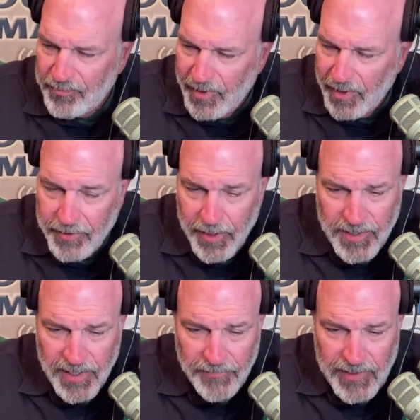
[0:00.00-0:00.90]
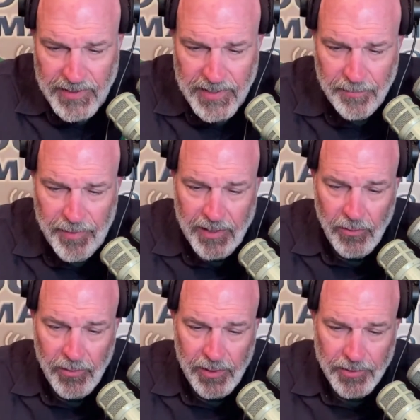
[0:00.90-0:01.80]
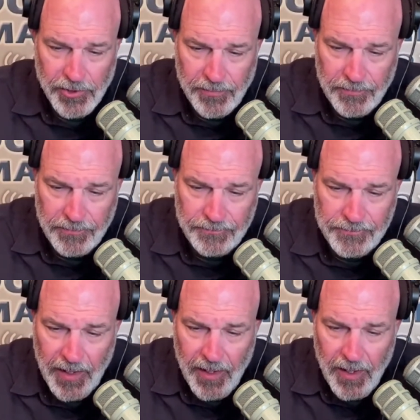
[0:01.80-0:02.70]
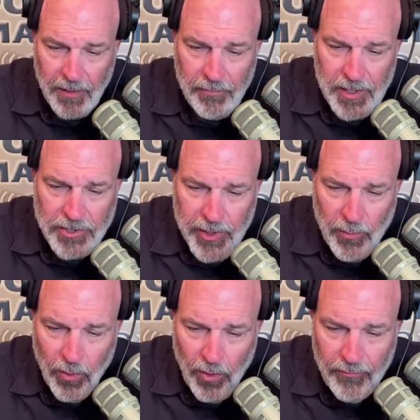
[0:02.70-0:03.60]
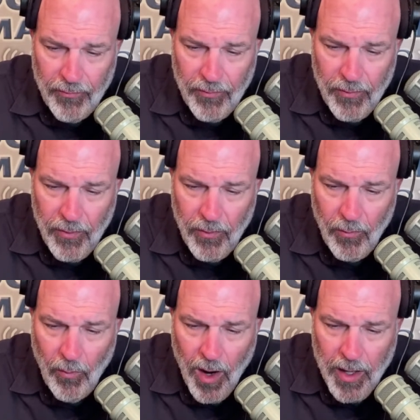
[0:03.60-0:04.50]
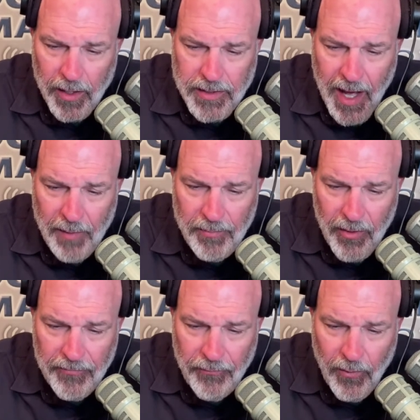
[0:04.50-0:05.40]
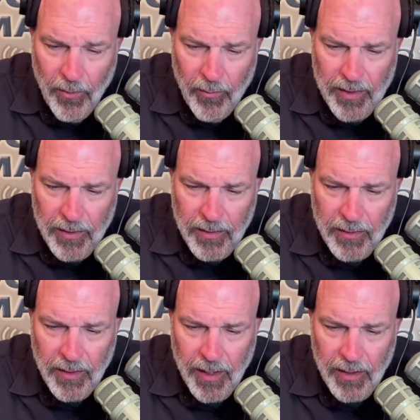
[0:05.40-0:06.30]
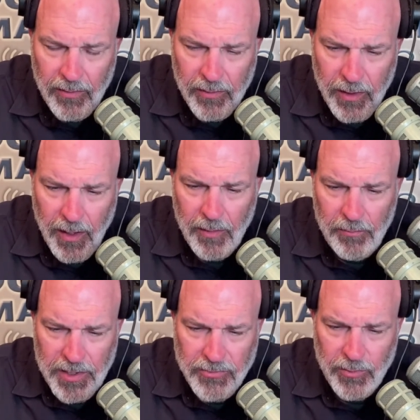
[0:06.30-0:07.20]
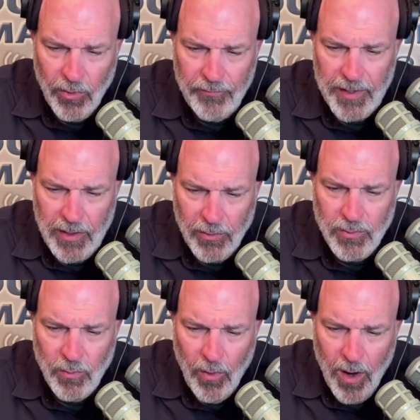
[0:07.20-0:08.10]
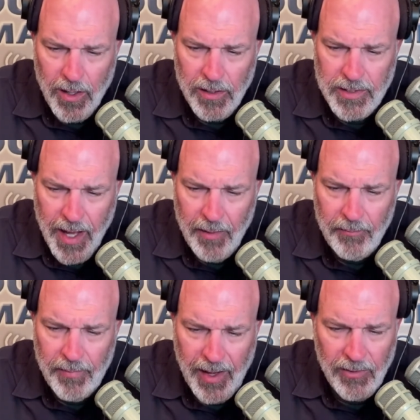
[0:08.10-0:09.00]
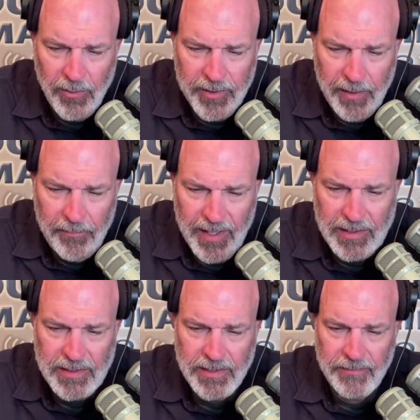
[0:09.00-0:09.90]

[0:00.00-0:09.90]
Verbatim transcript: Tim says if he sees a big yacht, he'll shoot it. Mystery Wolf, Walker, Tom Berry, four. Oh I don't know. Mystery Wolf equals Walker, Tom. Berry. I don't know what that means.